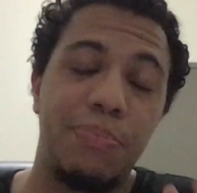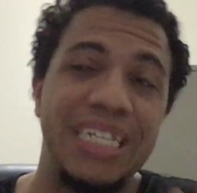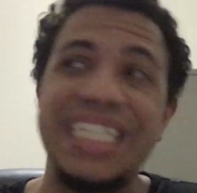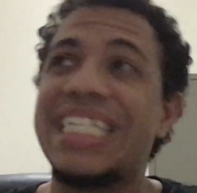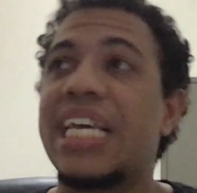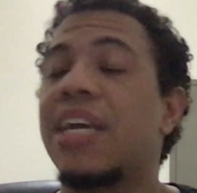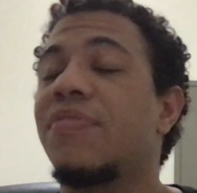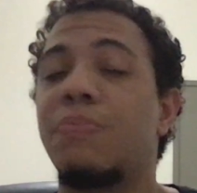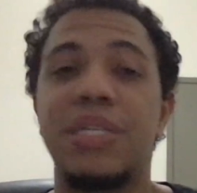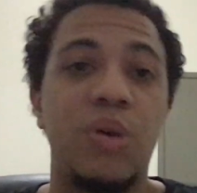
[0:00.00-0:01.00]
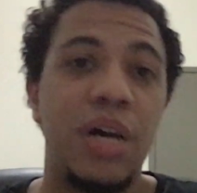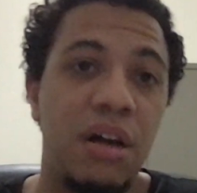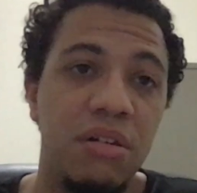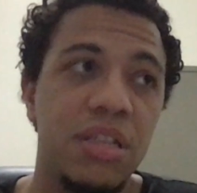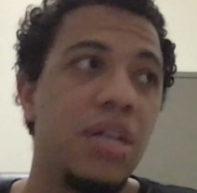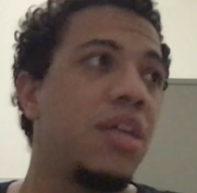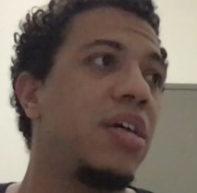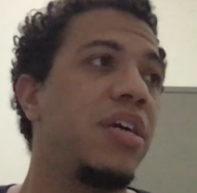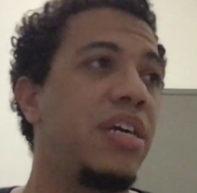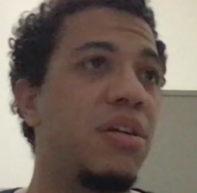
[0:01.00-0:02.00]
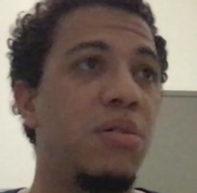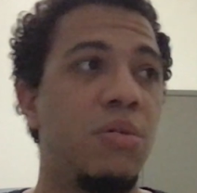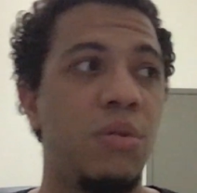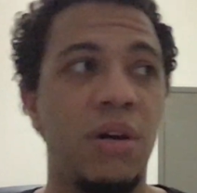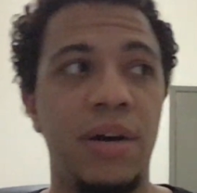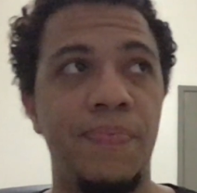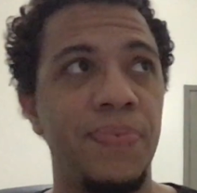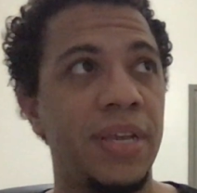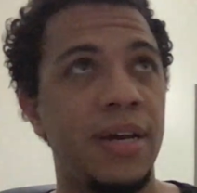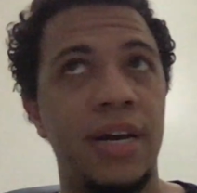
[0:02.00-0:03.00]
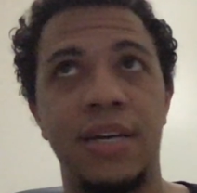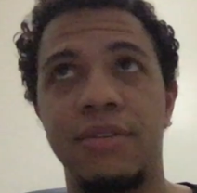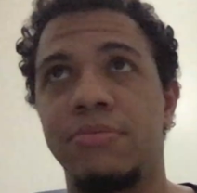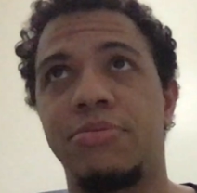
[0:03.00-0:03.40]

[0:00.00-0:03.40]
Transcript: Please take care of your mental health. You know, um, I,